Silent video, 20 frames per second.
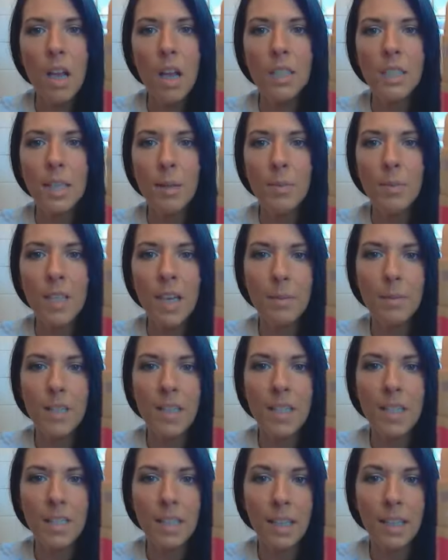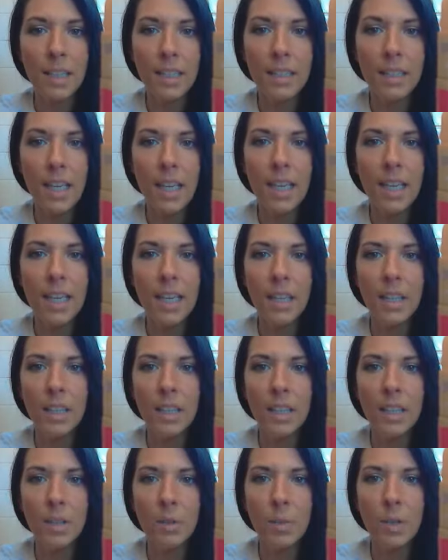sometimes the second day.
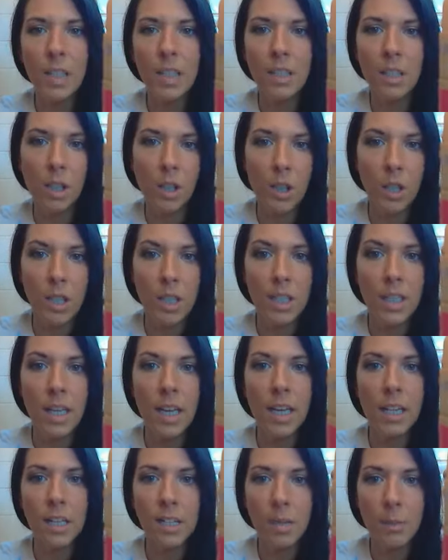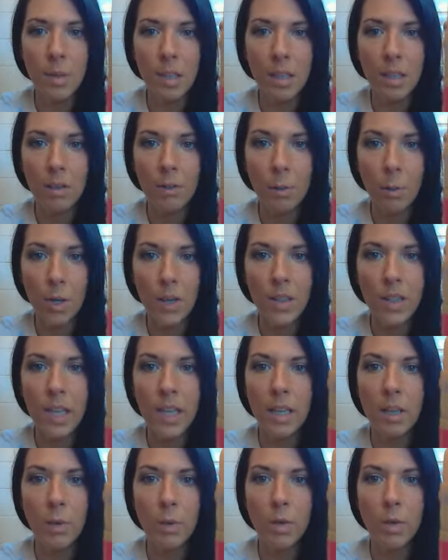This will be like the 3rd day, this will be like the 4th
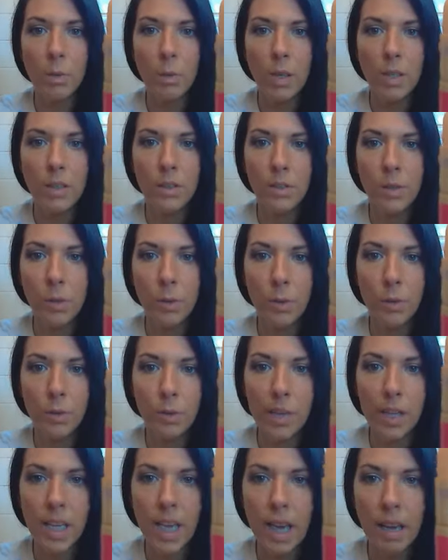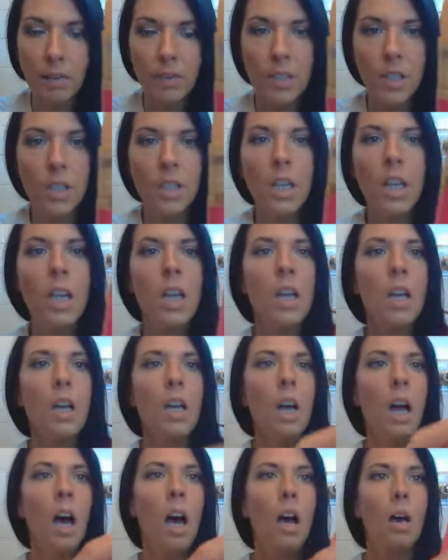day, or 1, 2, 3 after.
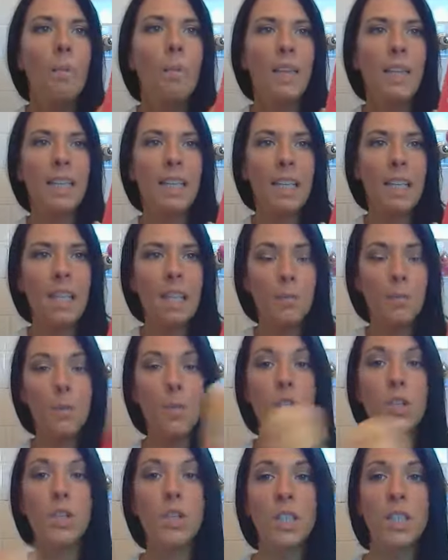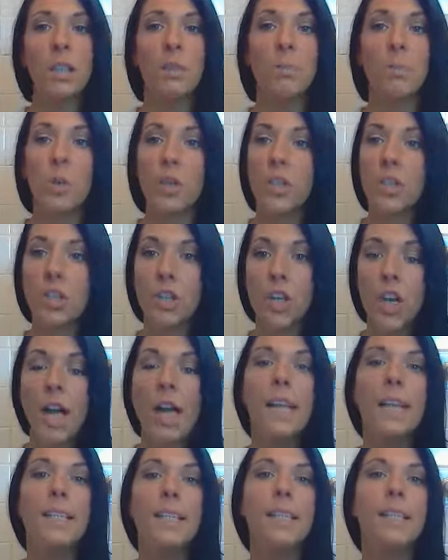It keeps your skin
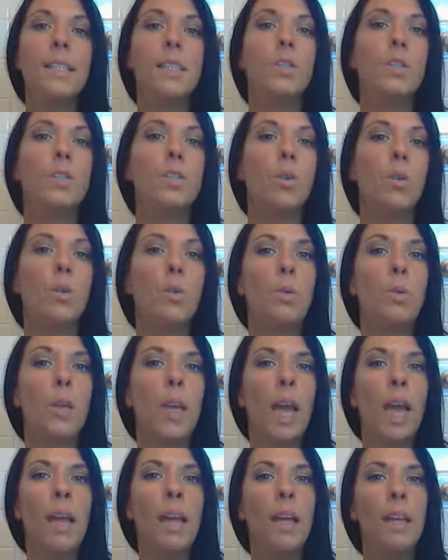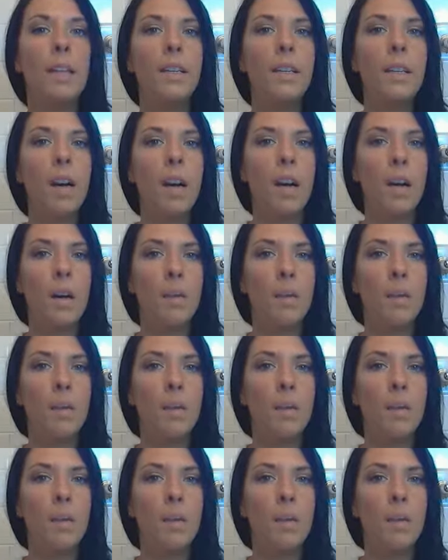moisturized so you can